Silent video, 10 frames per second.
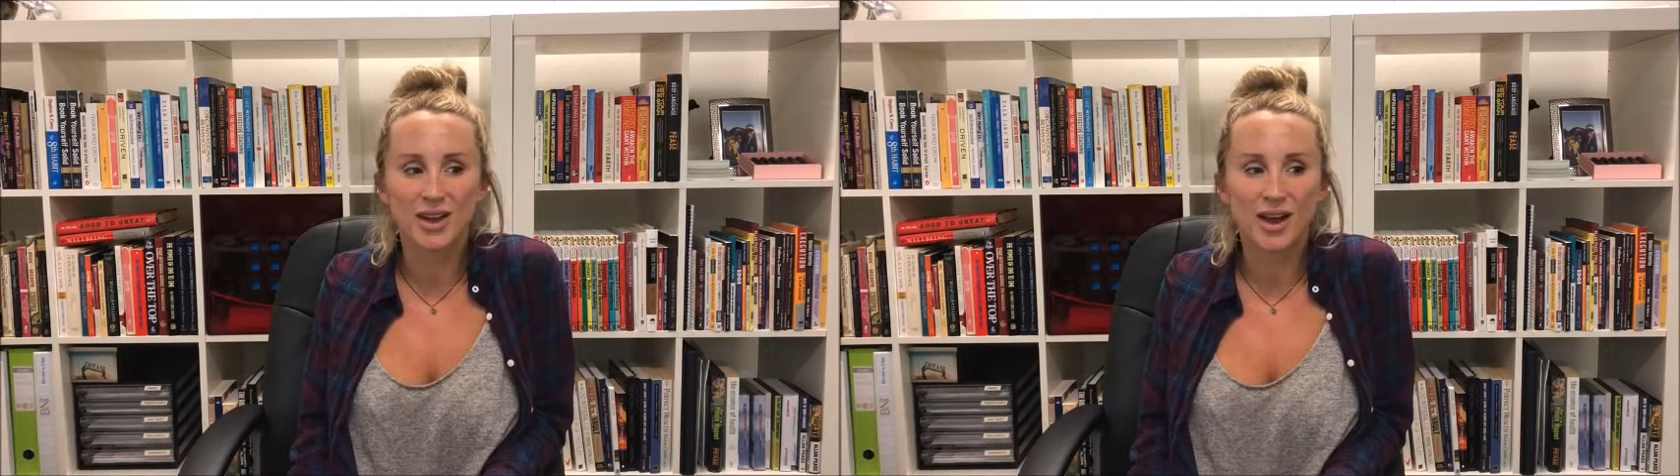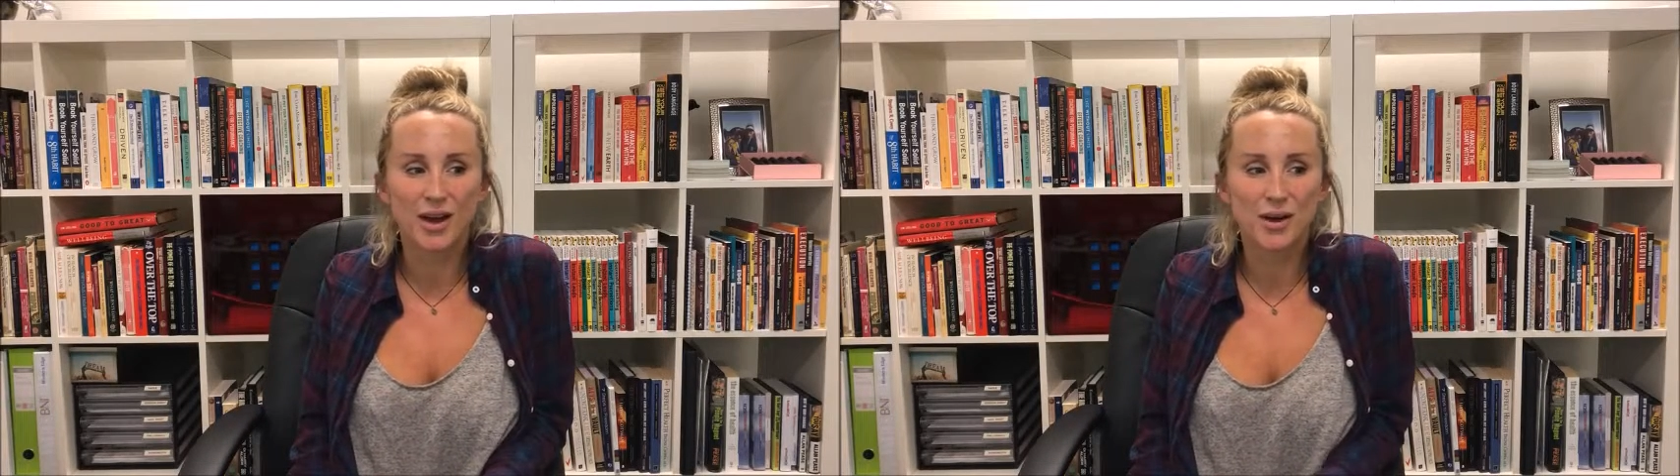
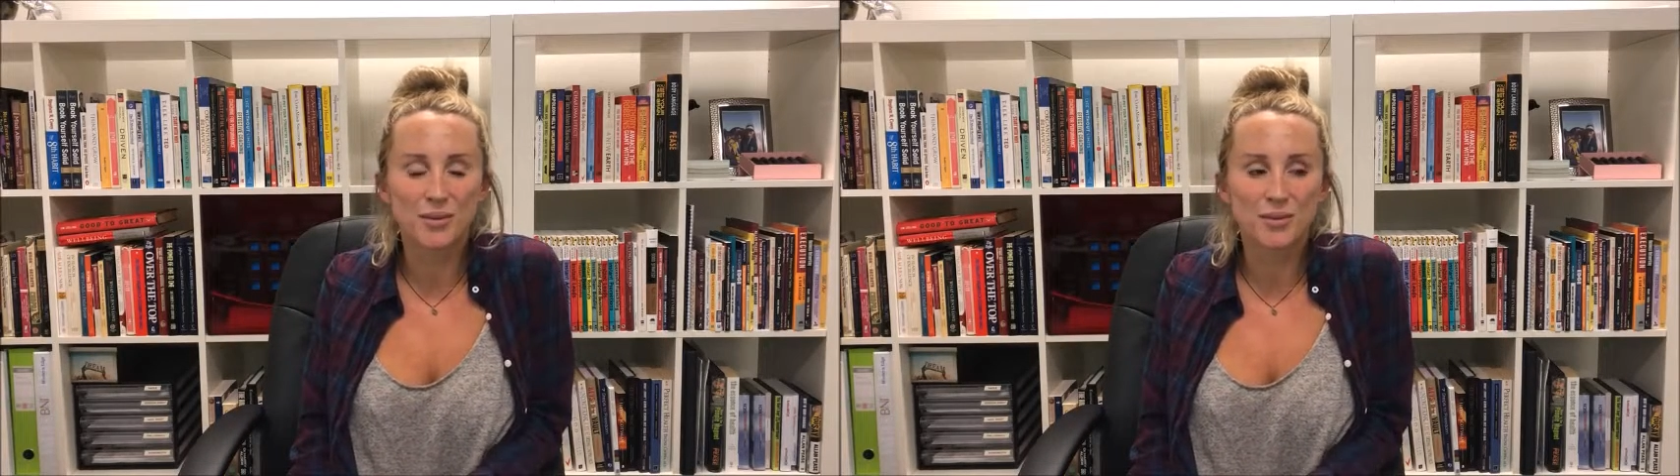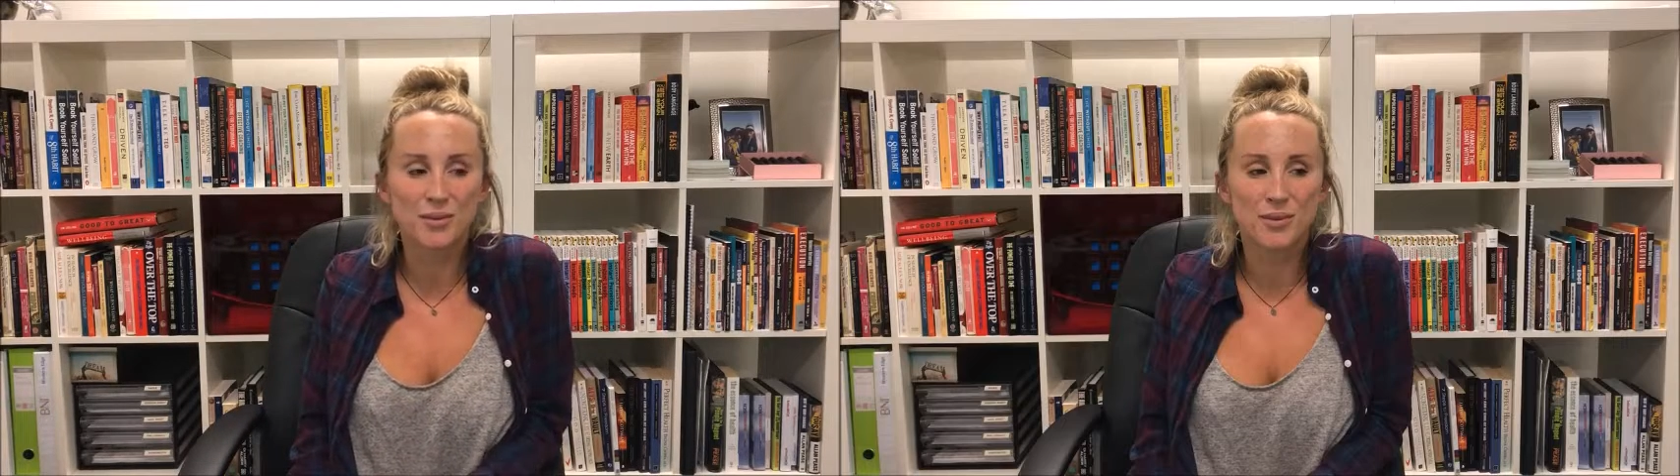
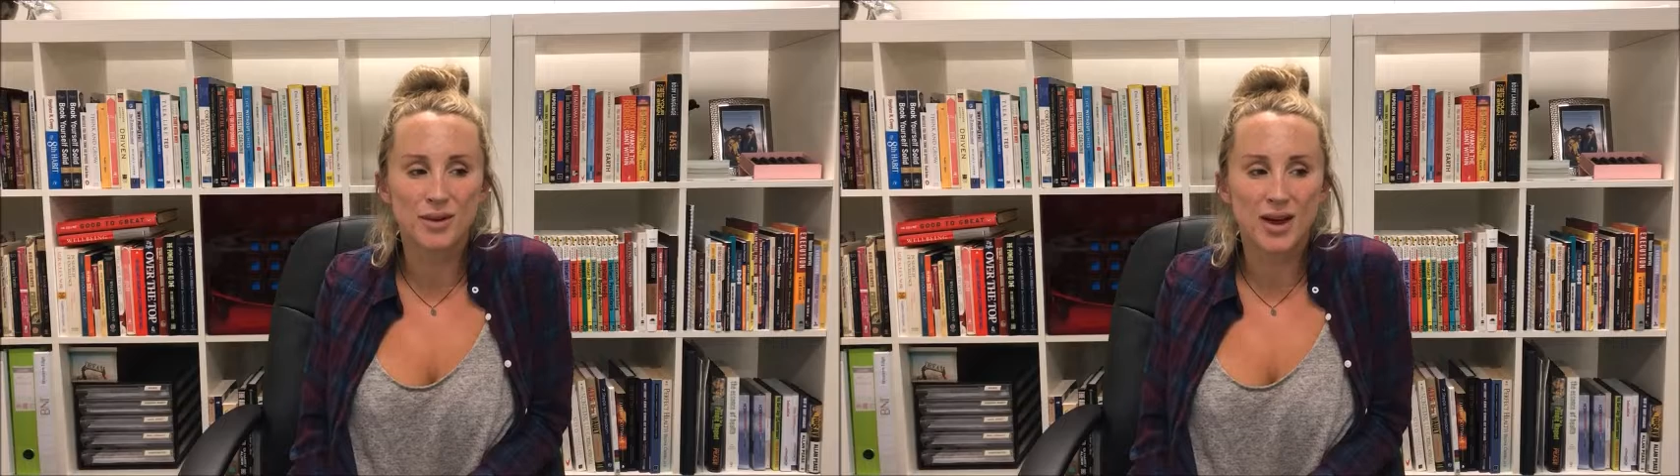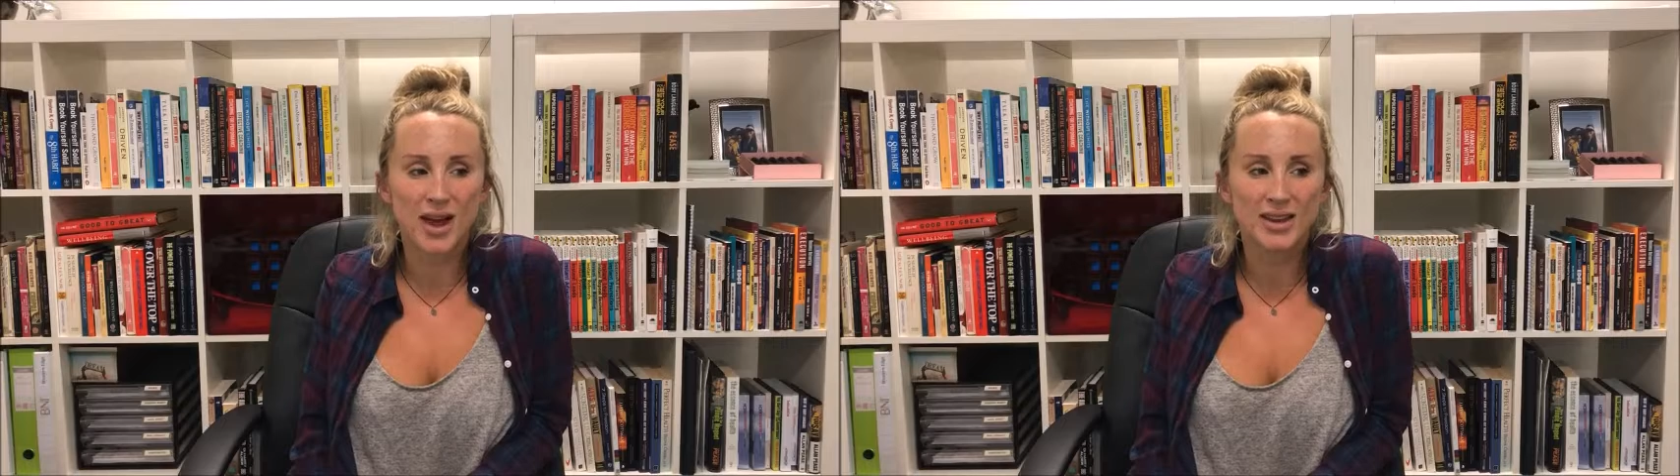
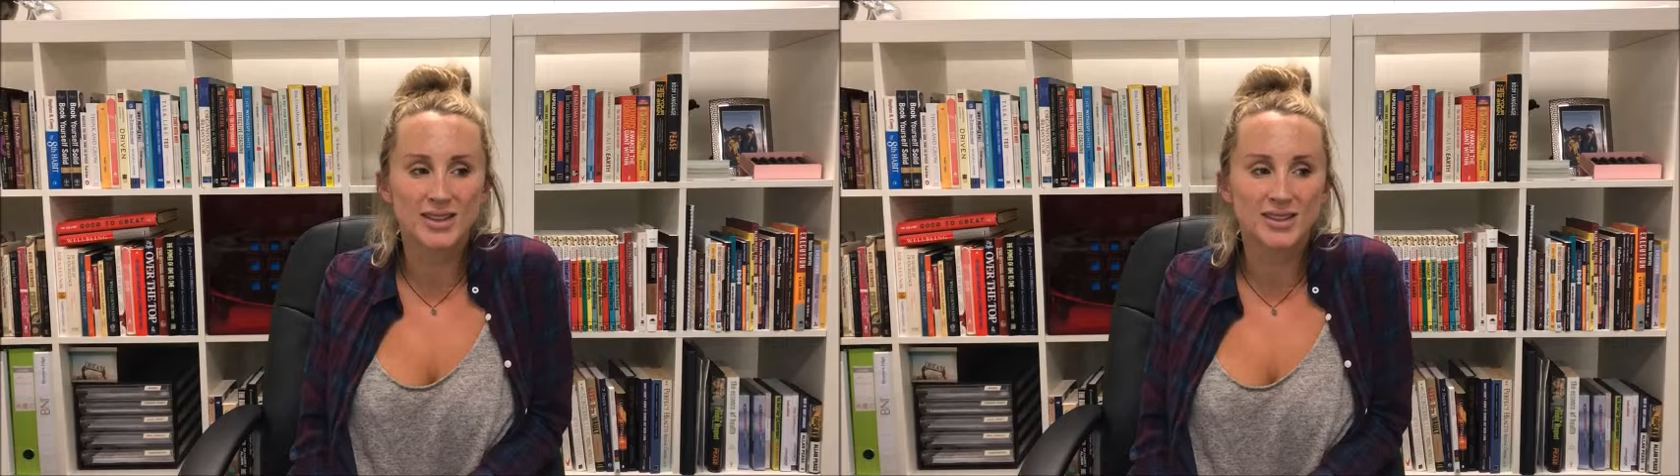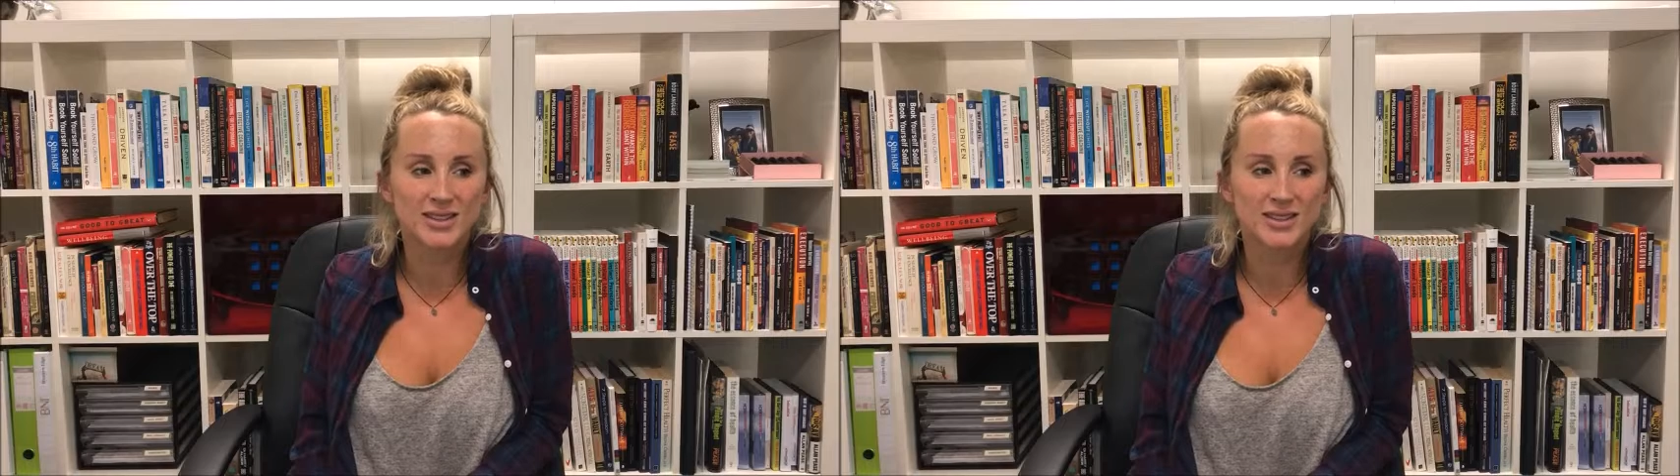
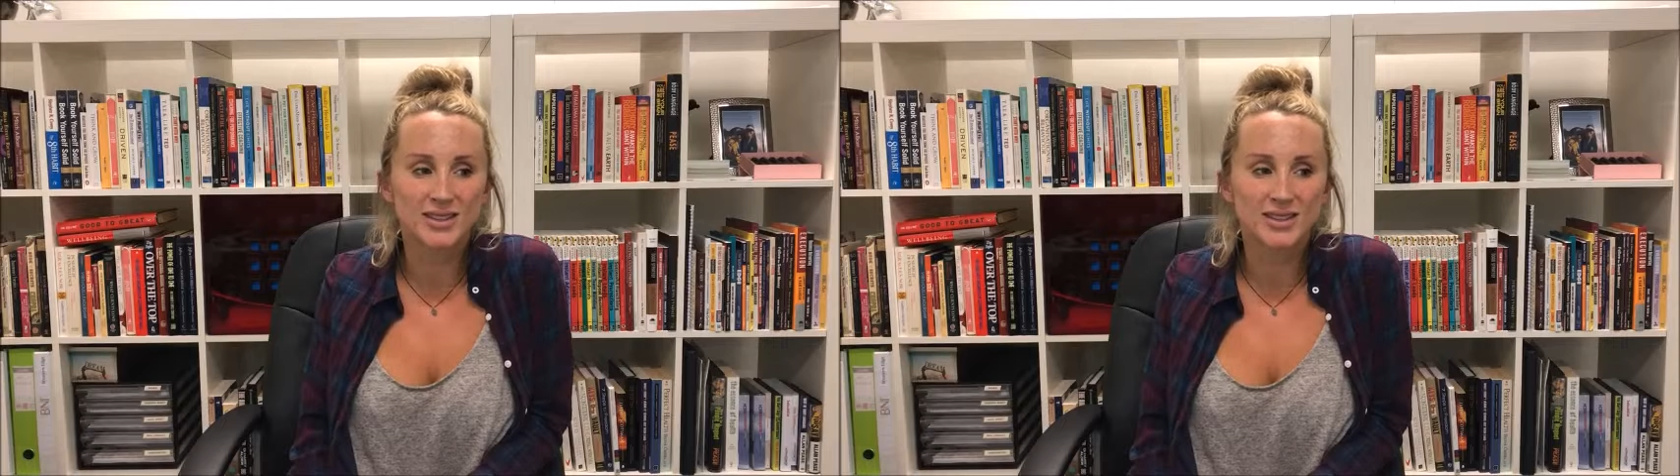and